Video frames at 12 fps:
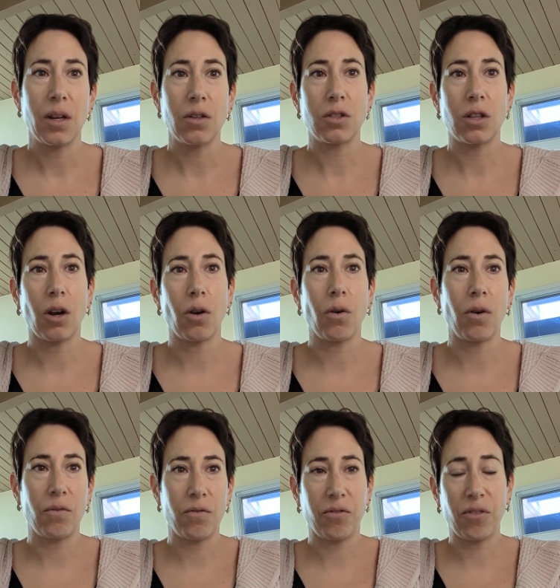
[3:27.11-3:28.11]

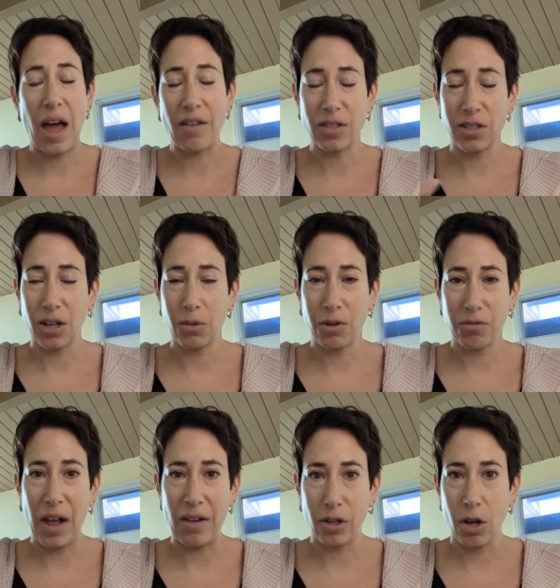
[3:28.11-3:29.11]
So flav starting with
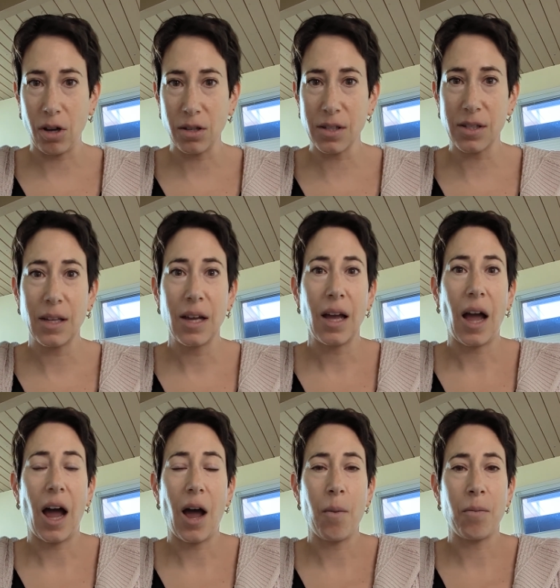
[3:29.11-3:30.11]
flavonols,
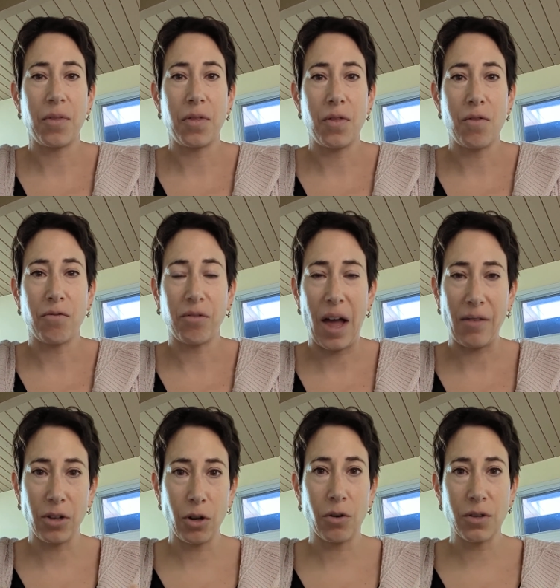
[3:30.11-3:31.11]
um,
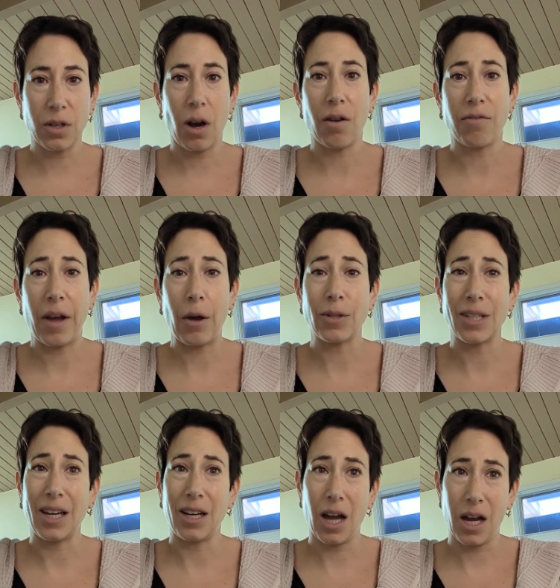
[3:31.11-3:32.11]
flavonols are found
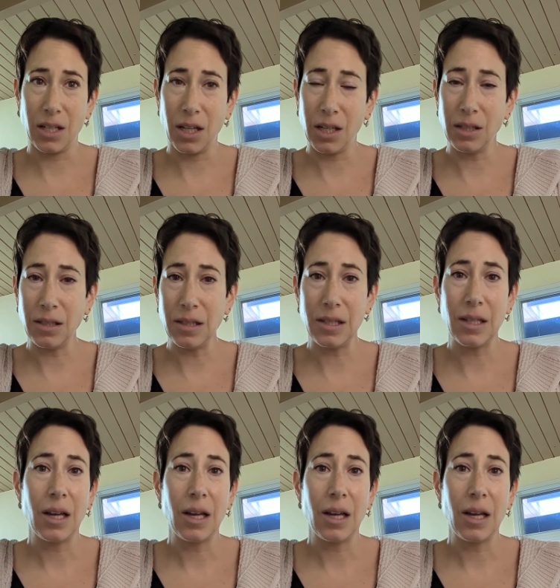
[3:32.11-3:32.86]
in onions,